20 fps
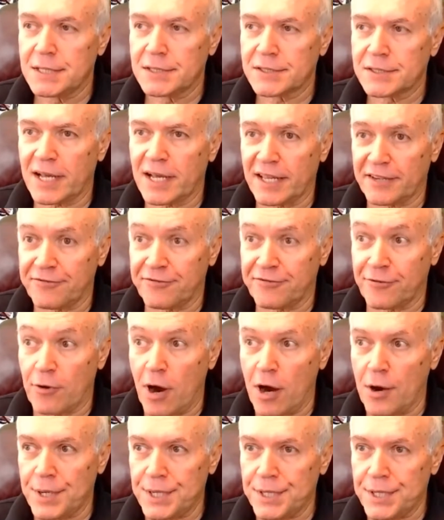It's kind of like
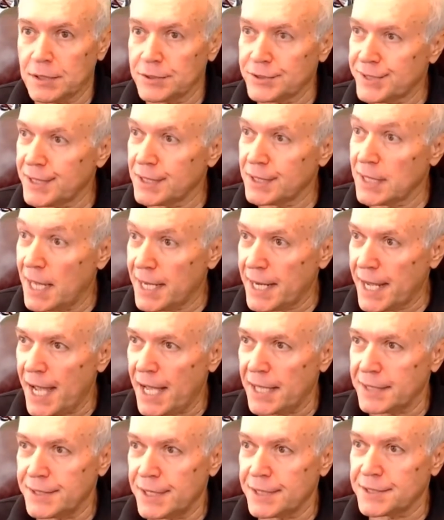Ferrari. You don't see a lot of
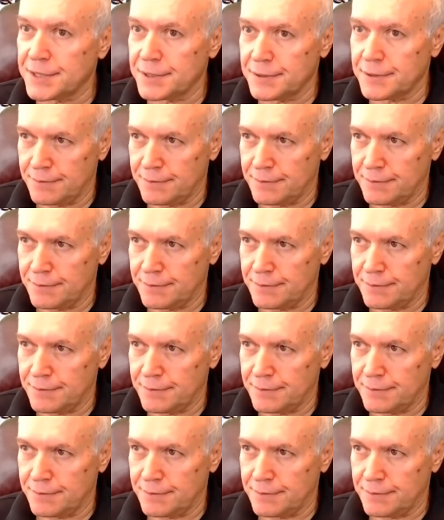ads. It's